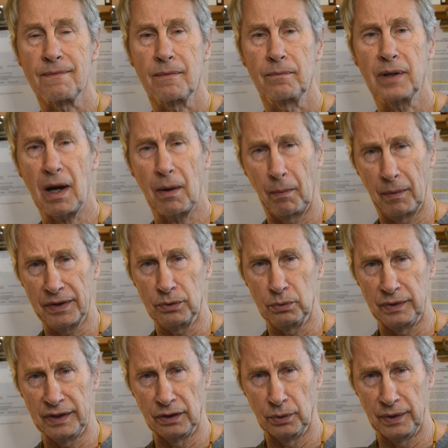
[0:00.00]
Probably the
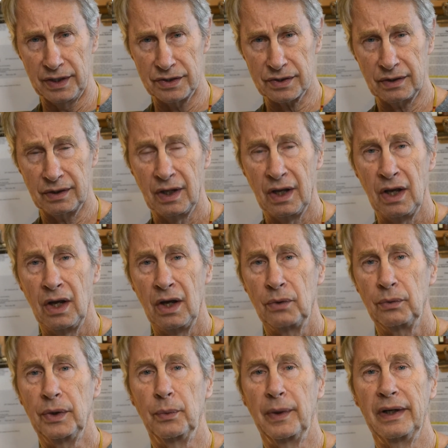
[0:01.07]
real reason
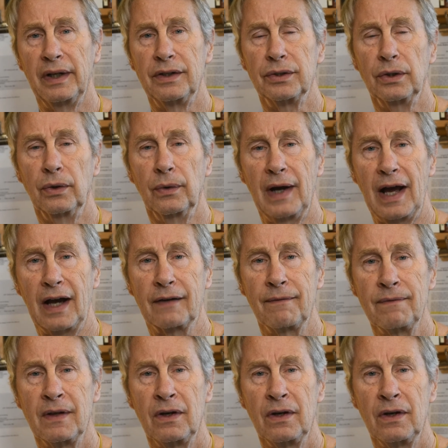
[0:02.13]
we went into Iraq